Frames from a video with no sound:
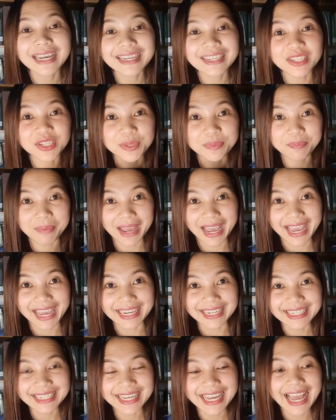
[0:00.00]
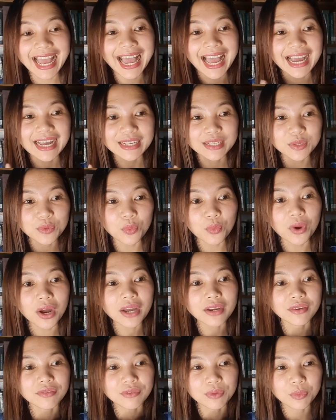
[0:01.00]
Japan, as
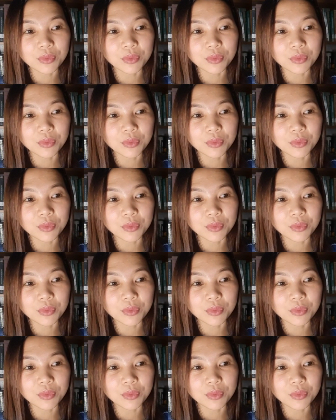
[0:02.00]
one of the